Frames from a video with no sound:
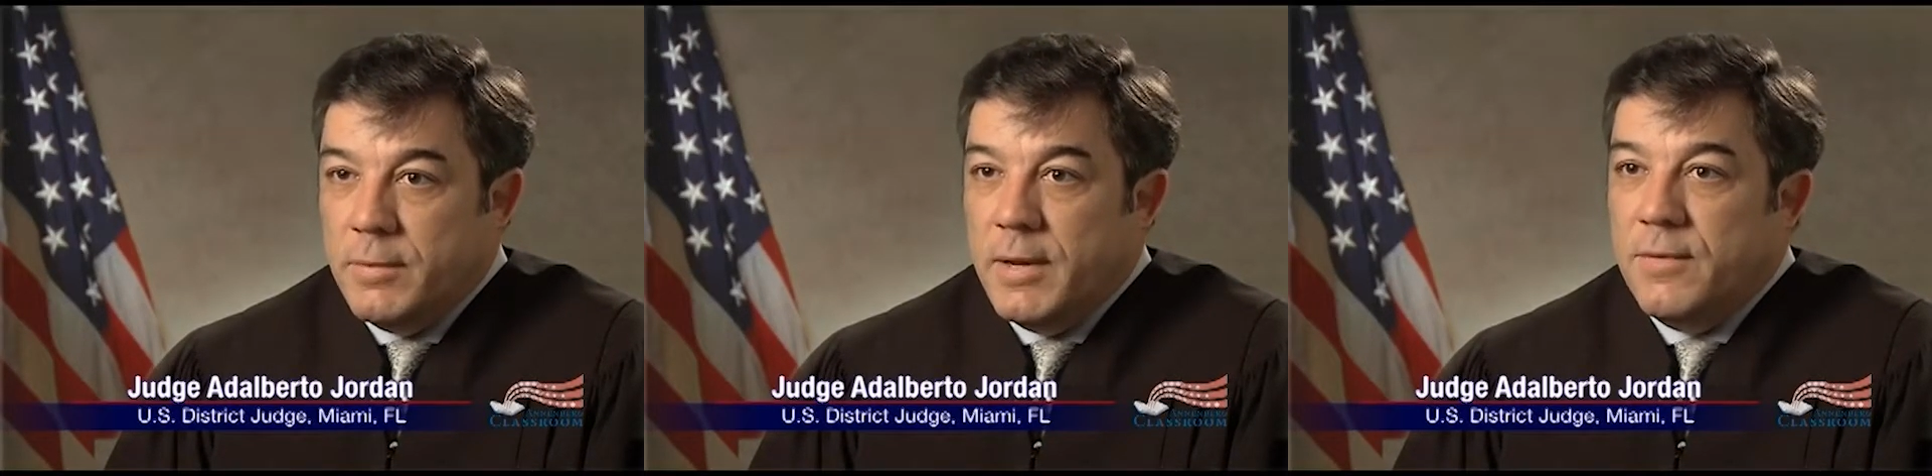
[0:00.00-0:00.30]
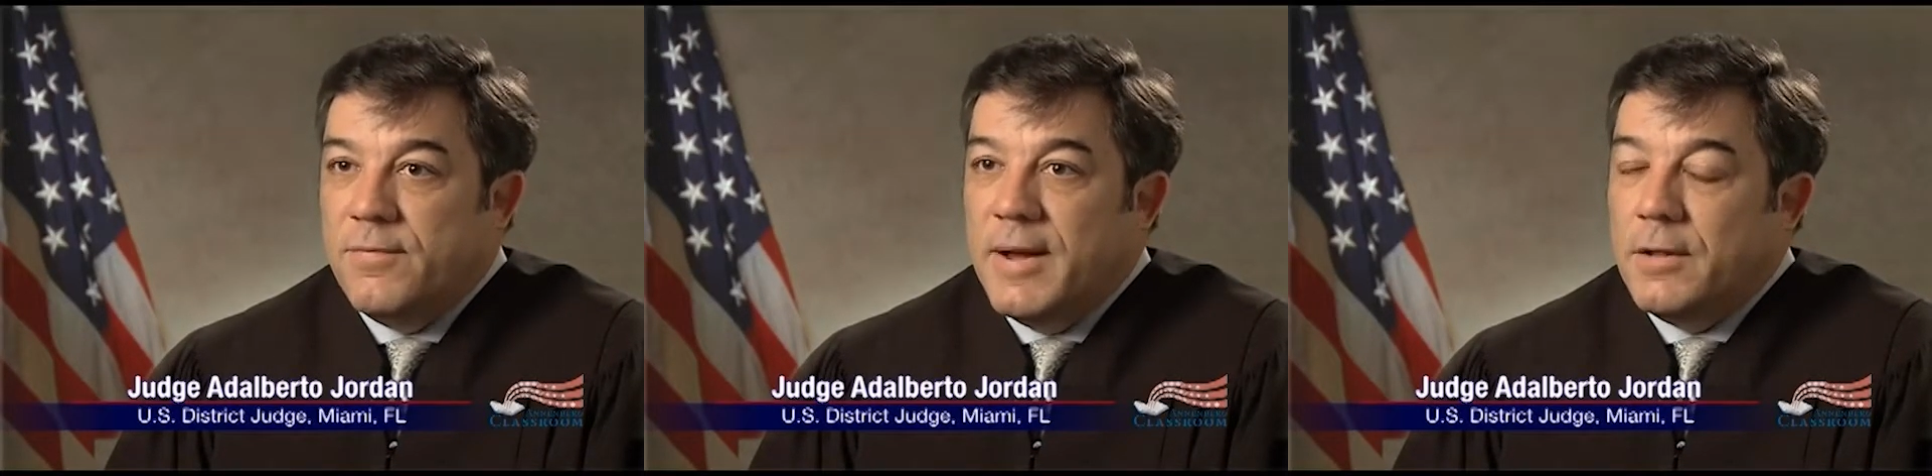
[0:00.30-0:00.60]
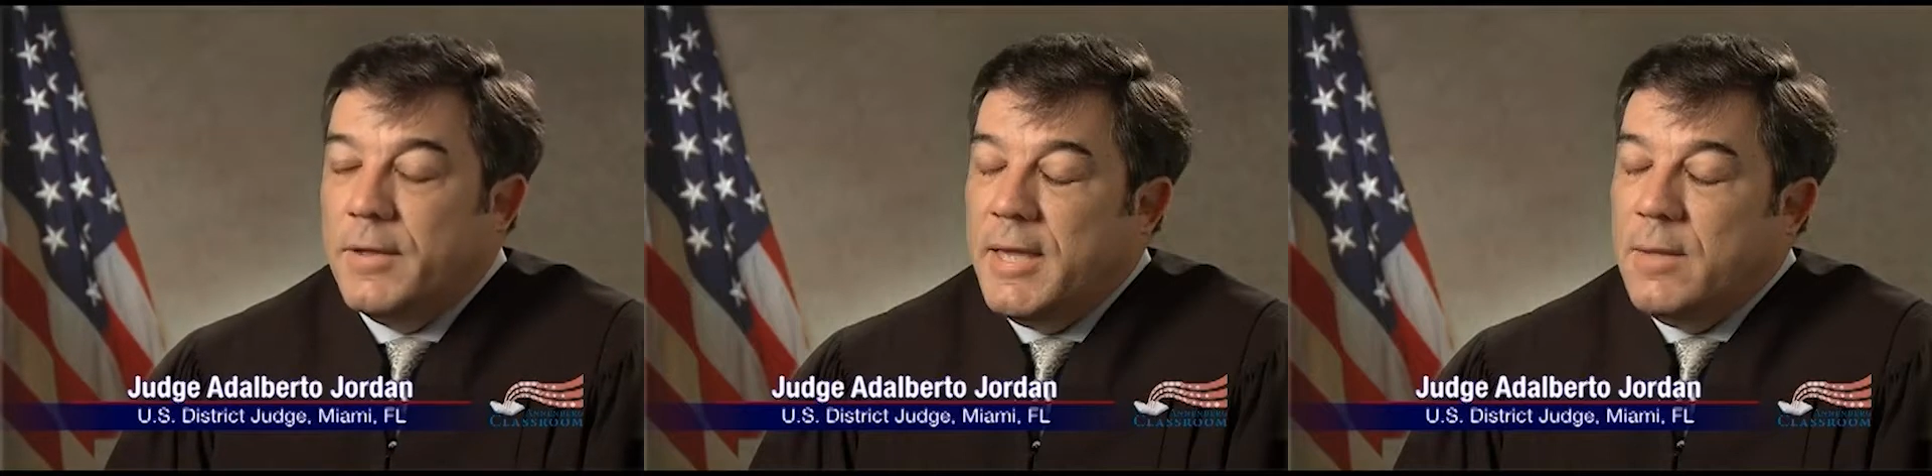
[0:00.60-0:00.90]
and he
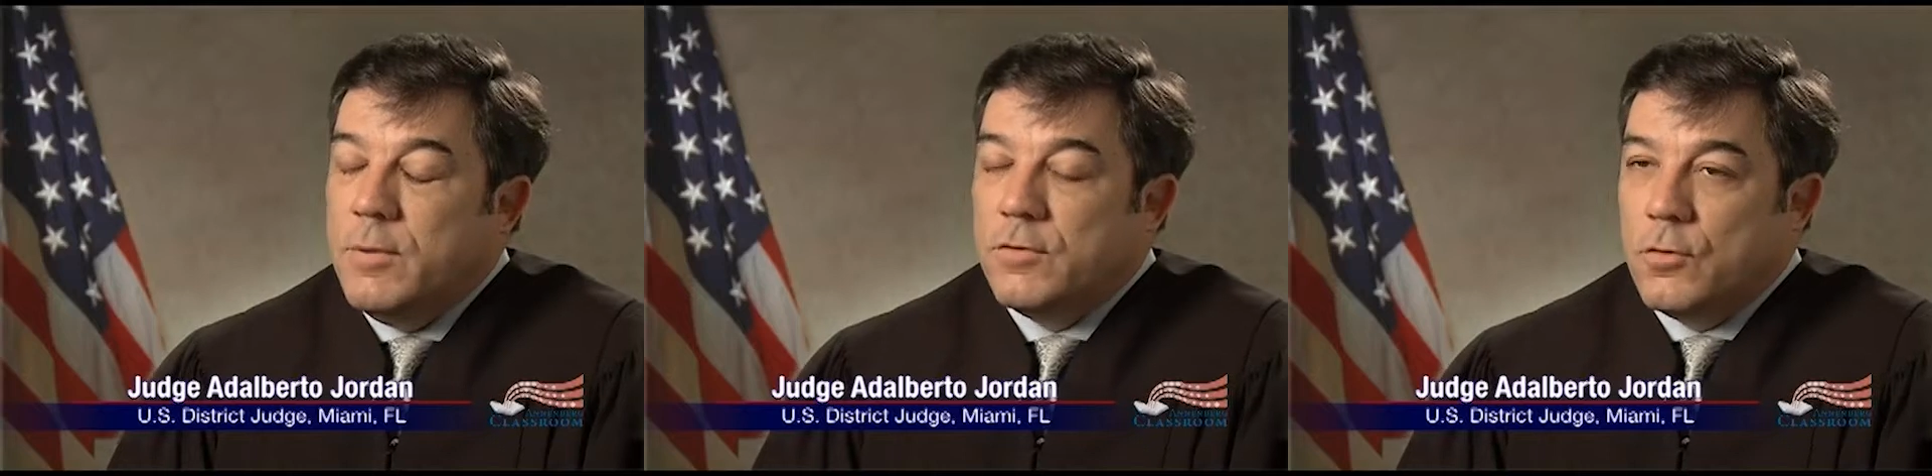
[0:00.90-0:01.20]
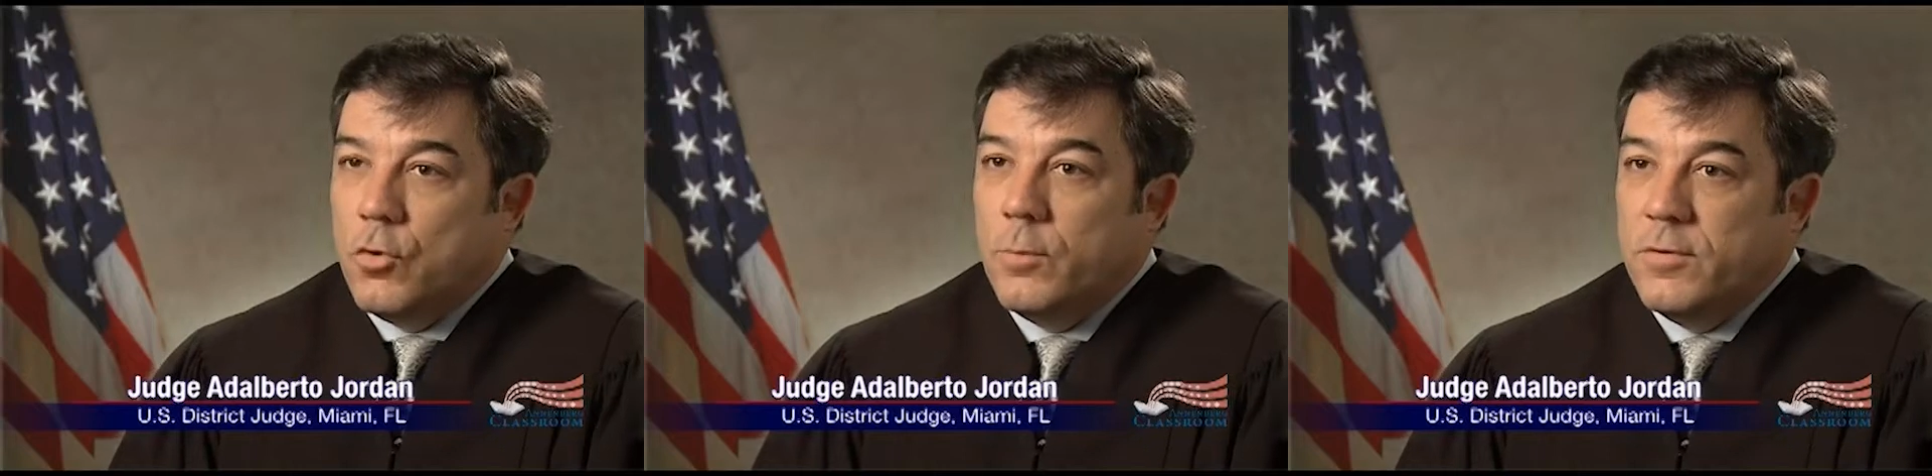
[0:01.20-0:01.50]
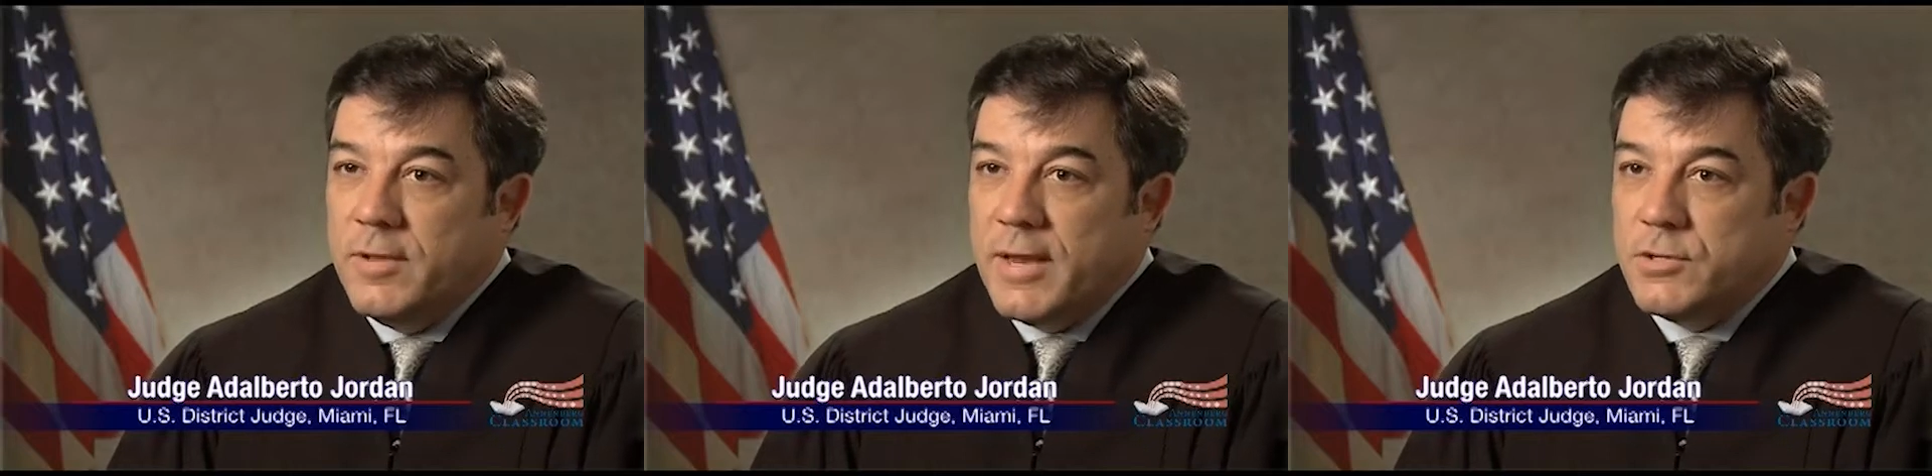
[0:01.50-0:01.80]
filed a habeas
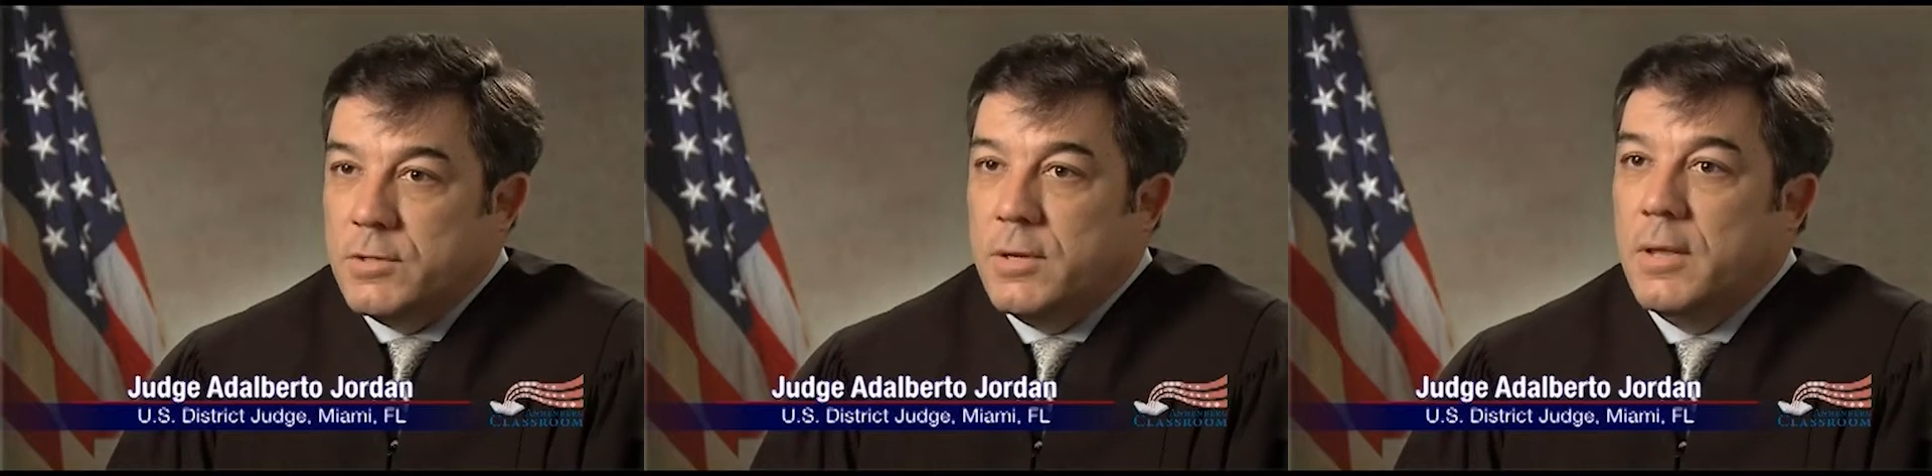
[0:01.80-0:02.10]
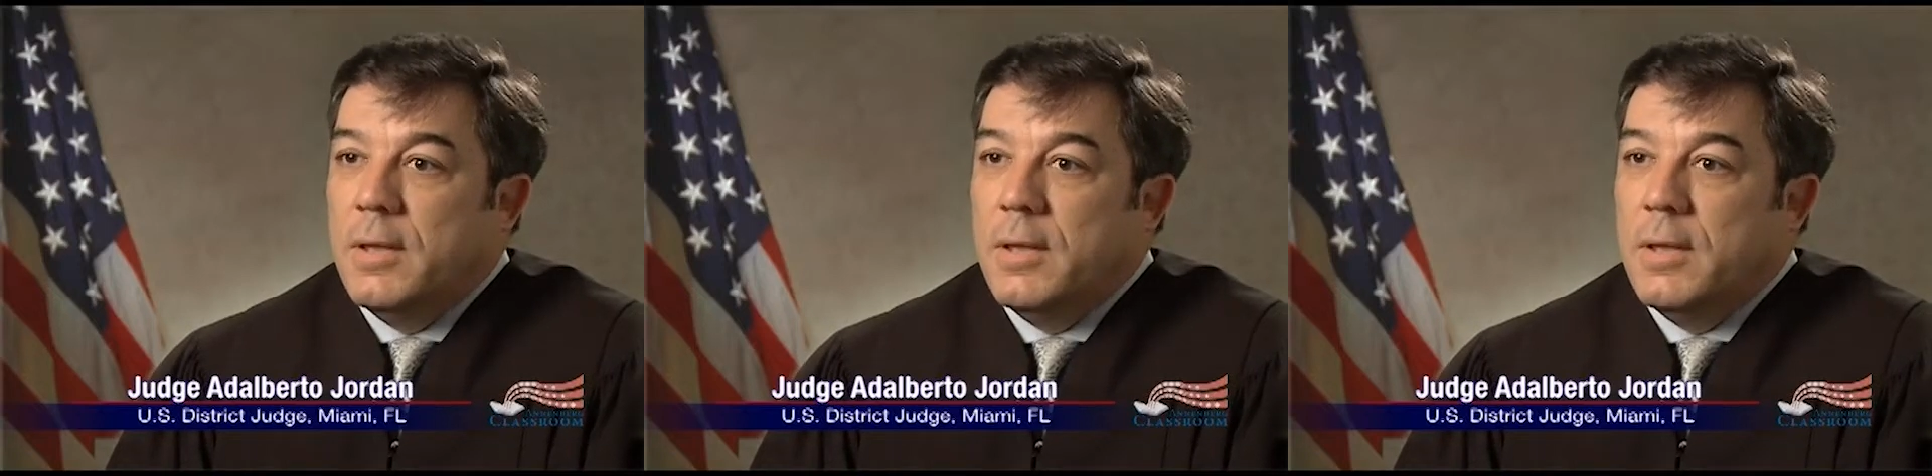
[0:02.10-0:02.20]
corpus action